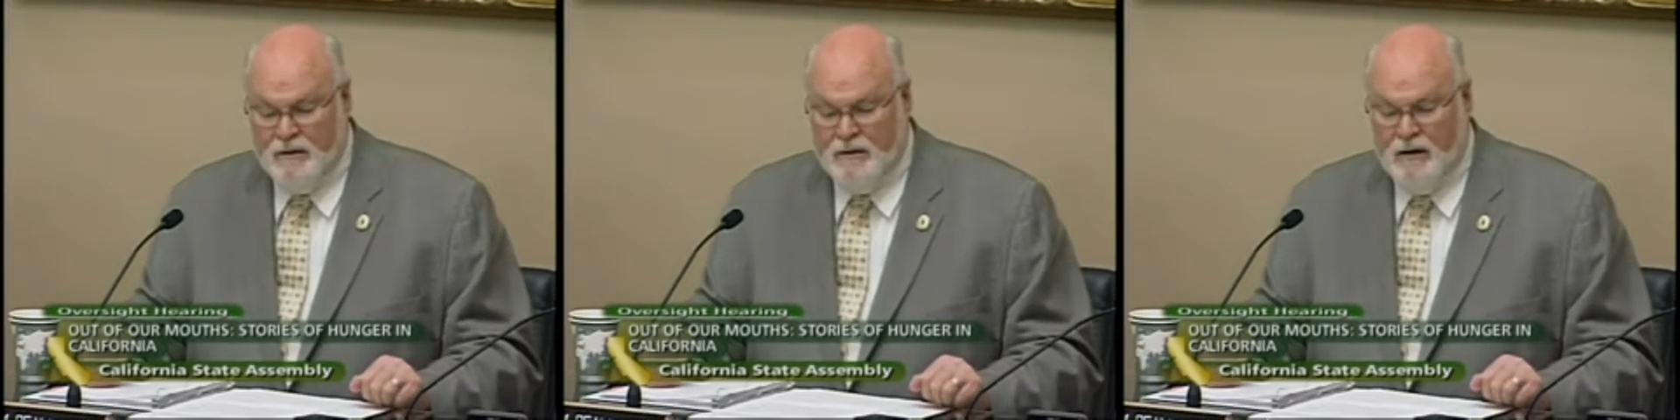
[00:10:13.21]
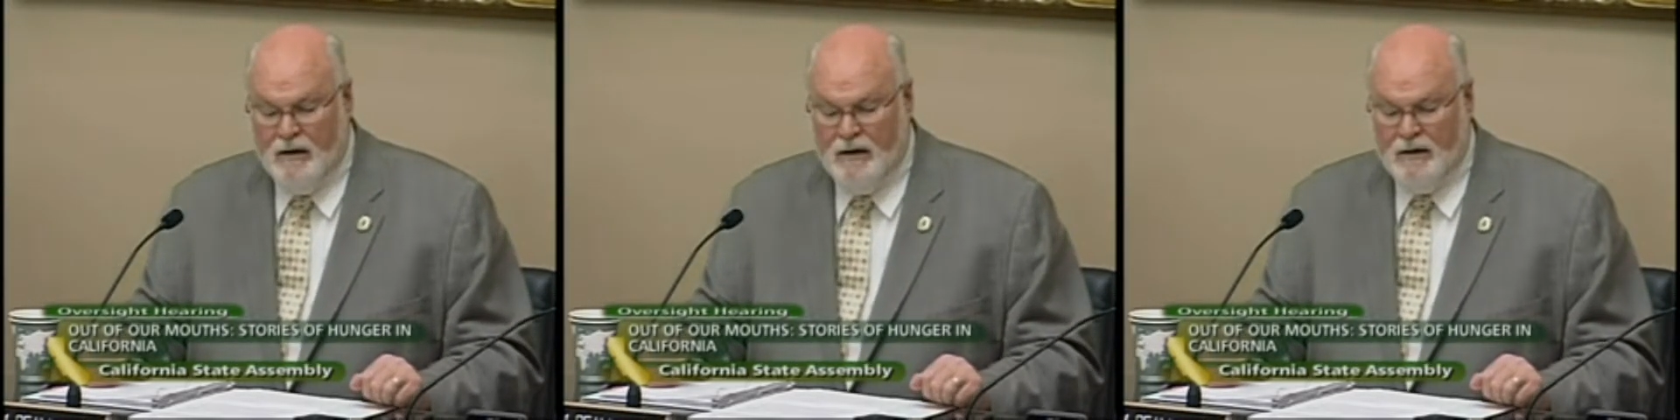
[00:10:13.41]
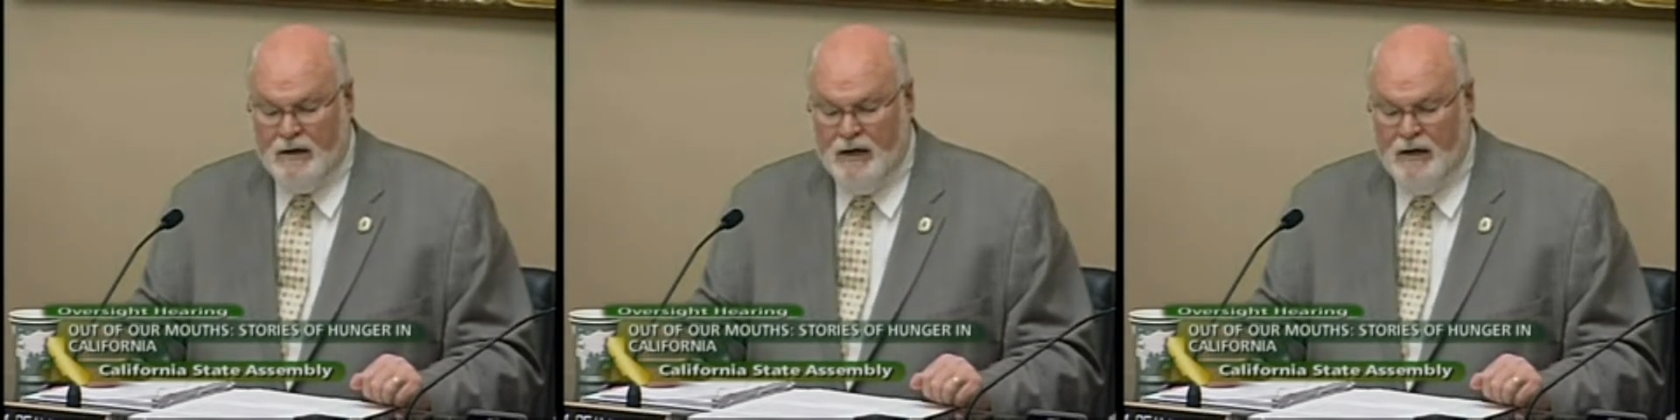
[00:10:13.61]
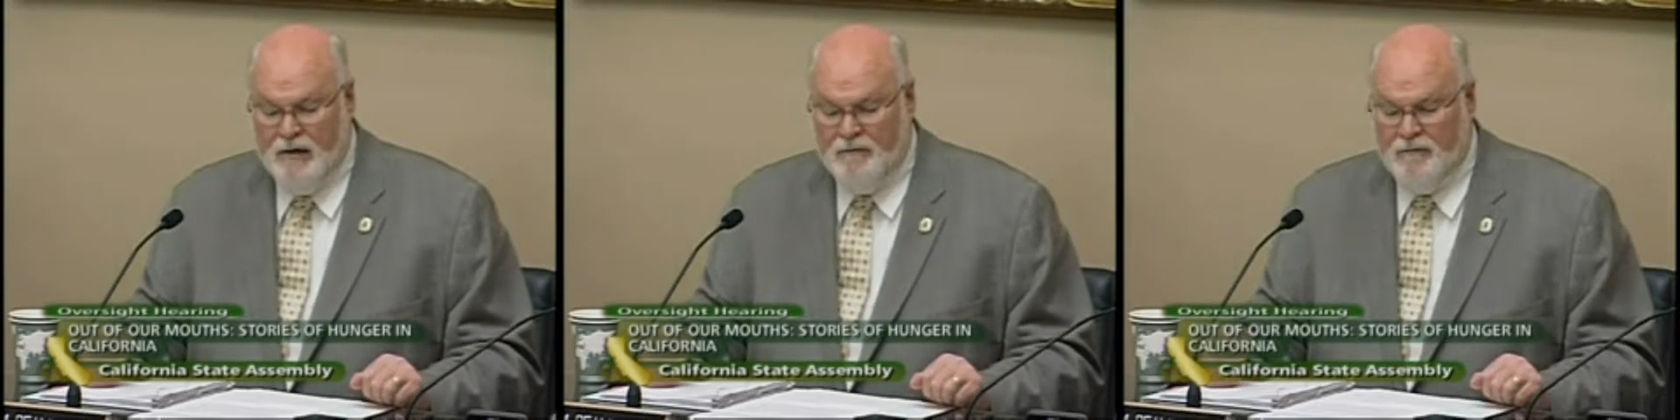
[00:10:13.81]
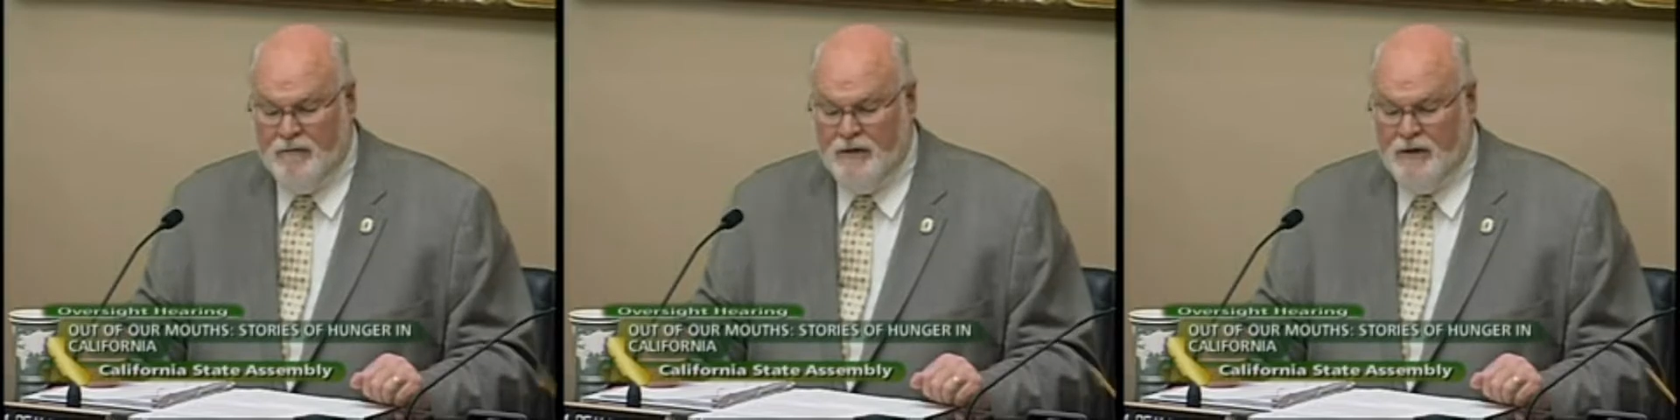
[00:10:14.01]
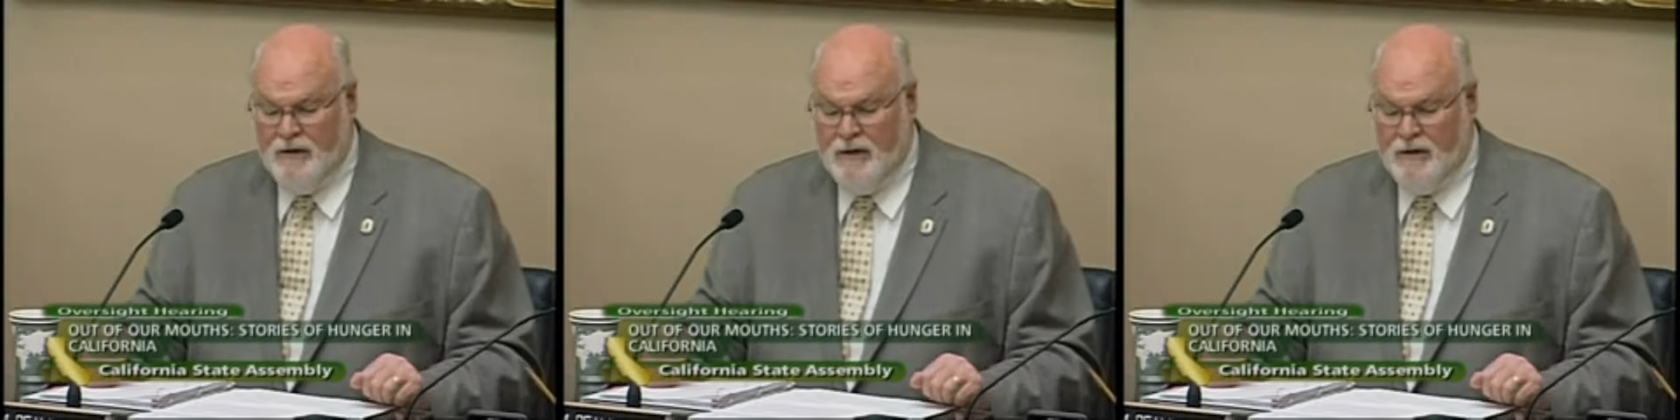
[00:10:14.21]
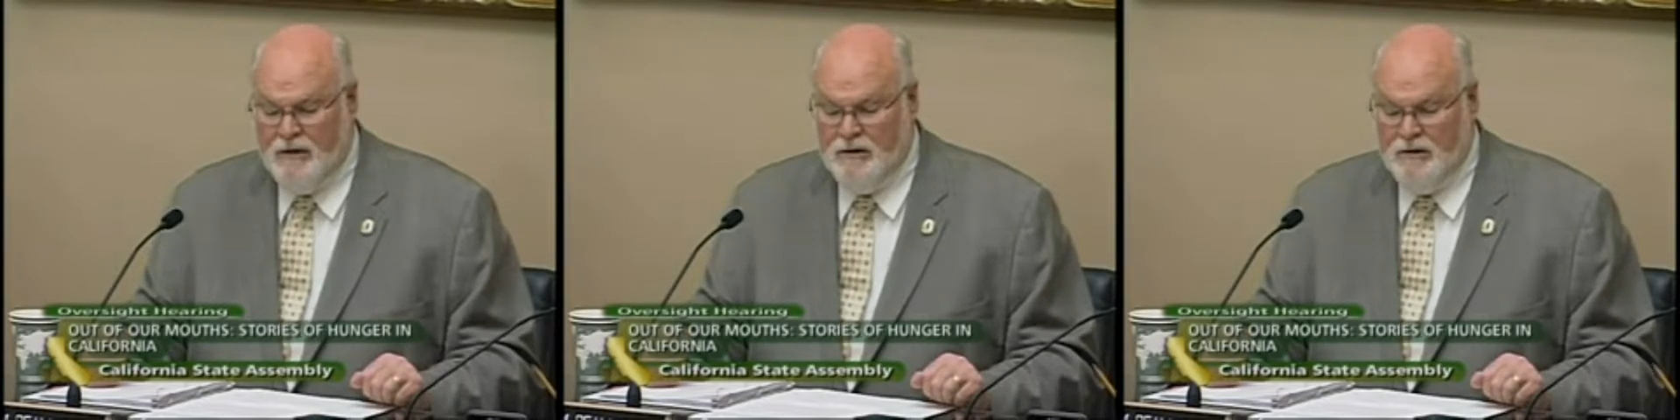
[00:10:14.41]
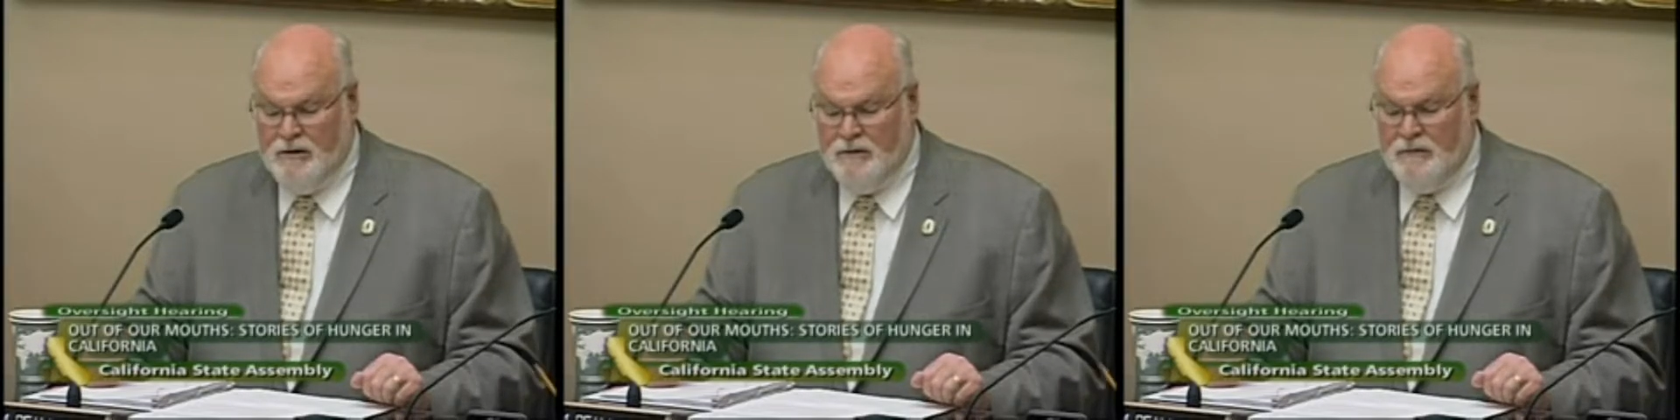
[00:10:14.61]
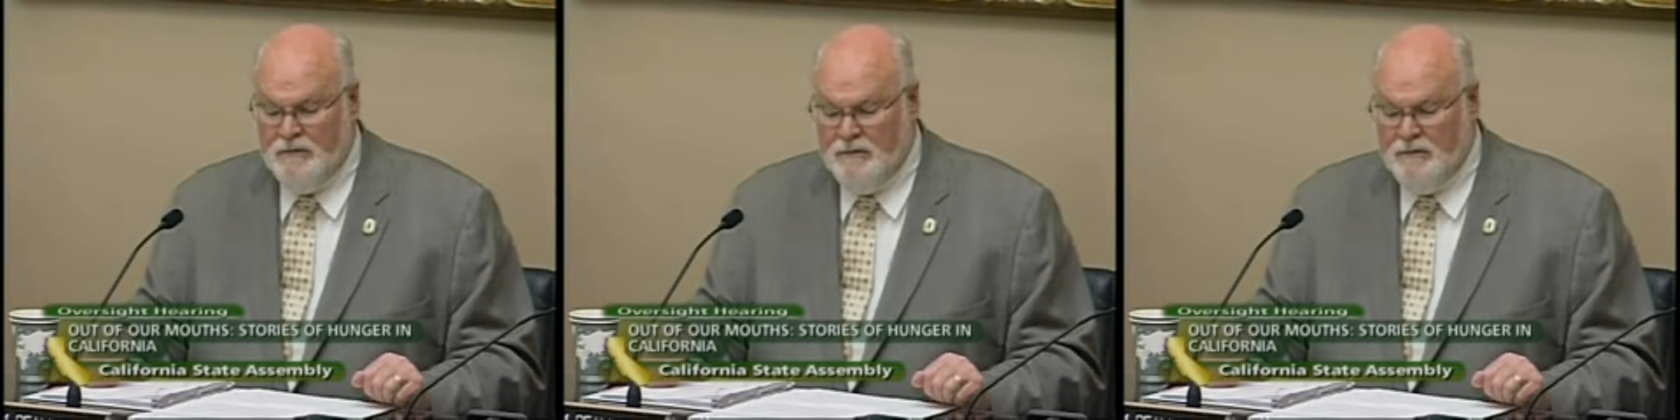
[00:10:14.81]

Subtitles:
on California hunger